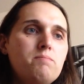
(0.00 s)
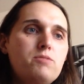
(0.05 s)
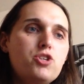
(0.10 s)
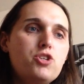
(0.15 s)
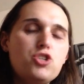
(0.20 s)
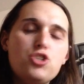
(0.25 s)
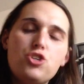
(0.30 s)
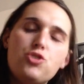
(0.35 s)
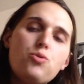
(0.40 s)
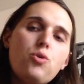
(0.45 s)

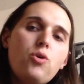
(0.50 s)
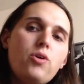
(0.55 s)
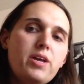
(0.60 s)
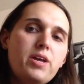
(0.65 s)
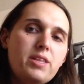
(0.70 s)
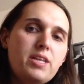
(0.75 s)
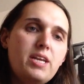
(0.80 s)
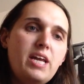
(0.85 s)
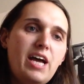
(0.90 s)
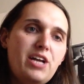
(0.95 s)

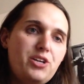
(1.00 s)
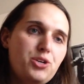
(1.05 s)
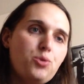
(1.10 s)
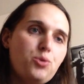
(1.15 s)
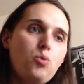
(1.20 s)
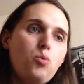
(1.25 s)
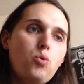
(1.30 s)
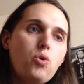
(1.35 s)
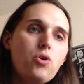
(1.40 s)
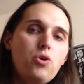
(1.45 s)
destroying the
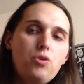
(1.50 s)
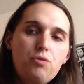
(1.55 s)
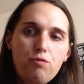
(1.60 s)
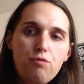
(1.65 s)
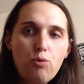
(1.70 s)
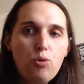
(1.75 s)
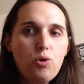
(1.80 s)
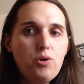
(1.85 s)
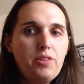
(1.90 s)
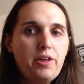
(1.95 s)
natural world
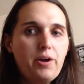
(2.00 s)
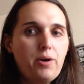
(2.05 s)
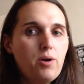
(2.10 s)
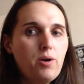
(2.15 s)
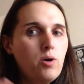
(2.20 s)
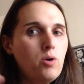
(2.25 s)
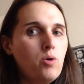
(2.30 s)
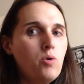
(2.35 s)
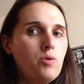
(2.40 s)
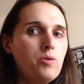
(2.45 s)
for their
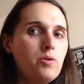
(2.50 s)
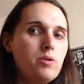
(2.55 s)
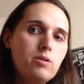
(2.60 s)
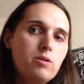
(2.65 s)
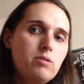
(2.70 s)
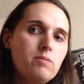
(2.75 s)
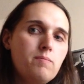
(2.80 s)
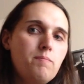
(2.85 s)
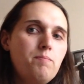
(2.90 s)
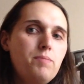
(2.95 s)
own
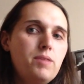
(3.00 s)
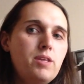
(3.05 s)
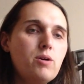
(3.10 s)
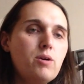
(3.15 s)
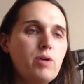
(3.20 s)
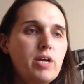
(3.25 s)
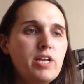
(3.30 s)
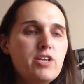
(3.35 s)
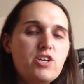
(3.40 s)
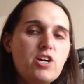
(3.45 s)
you
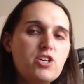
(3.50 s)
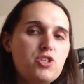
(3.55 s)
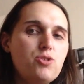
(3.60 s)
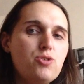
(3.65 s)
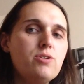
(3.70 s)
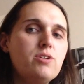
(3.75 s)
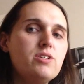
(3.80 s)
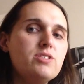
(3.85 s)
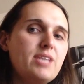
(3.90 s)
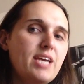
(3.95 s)
know
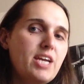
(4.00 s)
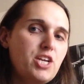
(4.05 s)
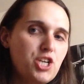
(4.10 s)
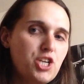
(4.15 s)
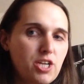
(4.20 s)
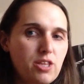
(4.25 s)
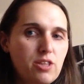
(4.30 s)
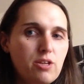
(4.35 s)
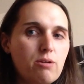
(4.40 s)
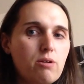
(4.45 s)

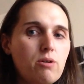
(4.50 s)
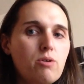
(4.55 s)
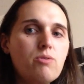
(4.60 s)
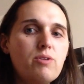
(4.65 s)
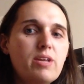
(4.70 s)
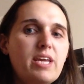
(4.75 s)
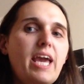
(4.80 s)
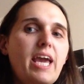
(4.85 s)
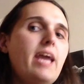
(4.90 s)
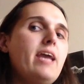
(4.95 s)
industrialization, their
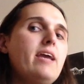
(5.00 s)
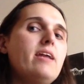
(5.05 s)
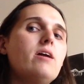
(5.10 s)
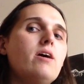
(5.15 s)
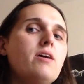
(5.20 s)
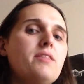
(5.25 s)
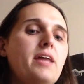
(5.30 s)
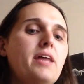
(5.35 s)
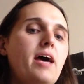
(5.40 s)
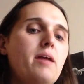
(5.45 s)
own gain
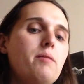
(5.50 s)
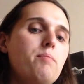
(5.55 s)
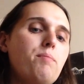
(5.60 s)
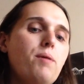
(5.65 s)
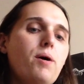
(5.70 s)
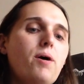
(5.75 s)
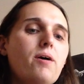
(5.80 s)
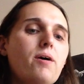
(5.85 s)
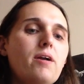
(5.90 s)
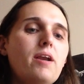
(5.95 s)
on that
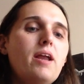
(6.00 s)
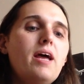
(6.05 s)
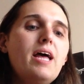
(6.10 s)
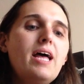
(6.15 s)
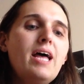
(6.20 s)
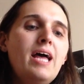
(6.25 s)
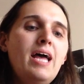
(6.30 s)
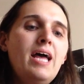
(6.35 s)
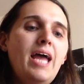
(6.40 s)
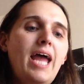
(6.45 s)
part,
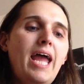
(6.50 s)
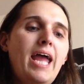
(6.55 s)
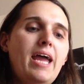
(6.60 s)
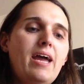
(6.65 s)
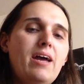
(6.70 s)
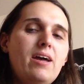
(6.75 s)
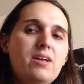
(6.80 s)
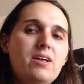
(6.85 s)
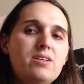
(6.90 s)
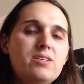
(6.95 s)

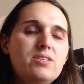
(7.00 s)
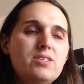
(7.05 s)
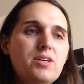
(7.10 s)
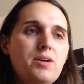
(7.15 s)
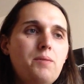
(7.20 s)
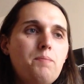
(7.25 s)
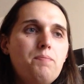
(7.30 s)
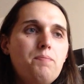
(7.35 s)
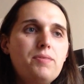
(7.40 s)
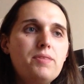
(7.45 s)
and
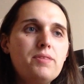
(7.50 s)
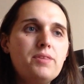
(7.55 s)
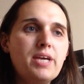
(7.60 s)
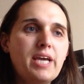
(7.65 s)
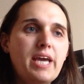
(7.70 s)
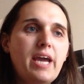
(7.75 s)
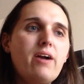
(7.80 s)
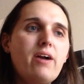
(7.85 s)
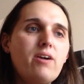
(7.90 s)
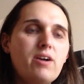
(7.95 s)
the
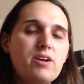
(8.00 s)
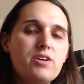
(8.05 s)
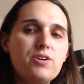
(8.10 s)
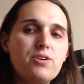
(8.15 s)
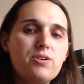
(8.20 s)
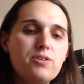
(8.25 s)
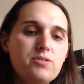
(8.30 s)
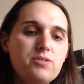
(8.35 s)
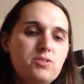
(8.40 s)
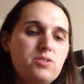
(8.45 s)

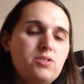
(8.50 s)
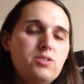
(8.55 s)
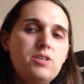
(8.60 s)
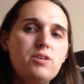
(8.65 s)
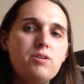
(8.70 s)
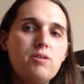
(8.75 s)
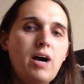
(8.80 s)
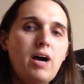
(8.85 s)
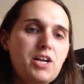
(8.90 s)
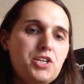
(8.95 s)
characters,
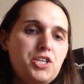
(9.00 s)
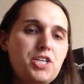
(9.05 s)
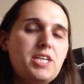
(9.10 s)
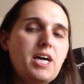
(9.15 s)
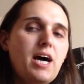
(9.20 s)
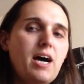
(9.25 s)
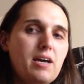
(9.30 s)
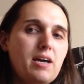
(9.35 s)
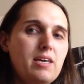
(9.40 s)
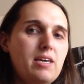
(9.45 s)
you know,
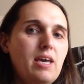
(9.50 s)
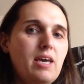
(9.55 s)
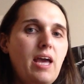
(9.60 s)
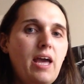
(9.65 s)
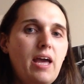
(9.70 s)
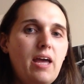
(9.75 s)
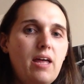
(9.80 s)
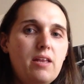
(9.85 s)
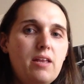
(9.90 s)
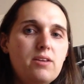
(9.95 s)
Ashitaki
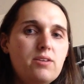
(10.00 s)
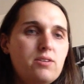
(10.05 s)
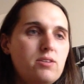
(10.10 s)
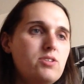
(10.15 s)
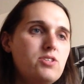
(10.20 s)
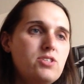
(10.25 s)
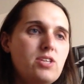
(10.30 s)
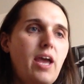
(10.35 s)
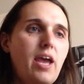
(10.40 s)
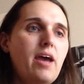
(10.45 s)
and
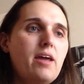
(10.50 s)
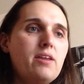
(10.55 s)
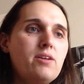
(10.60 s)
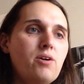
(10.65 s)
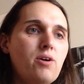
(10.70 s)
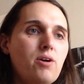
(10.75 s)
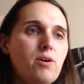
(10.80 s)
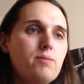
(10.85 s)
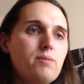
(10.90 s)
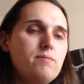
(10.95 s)
San
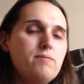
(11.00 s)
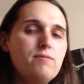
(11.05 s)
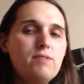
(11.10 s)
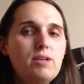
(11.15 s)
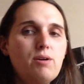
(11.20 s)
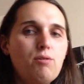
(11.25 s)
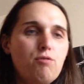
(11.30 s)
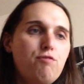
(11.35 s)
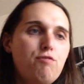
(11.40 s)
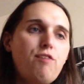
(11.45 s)
are
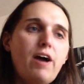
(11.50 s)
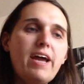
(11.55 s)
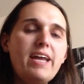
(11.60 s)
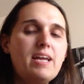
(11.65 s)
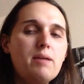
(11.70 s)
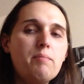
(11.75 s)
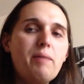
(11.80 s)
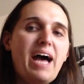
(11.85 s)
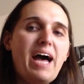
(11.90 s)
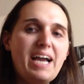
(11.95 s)
you know
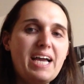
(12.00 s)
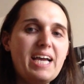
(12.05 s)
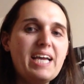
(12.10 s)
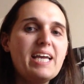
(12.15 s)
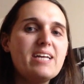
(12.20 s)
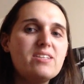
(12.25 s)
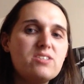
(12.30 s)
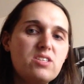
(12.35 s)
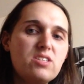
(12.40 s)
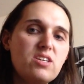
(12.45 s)
fighting back
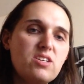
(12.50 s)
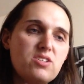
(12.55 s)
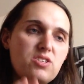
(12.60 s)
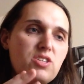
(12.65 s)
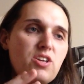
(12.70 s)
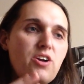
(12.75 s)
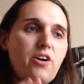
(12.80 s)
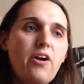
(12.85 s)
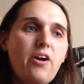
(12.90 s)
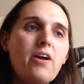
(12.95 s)
against this.
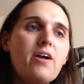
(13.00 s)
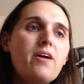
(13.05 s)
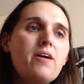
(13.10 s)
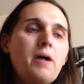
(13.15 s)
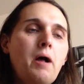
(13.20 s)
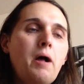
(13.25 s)
They're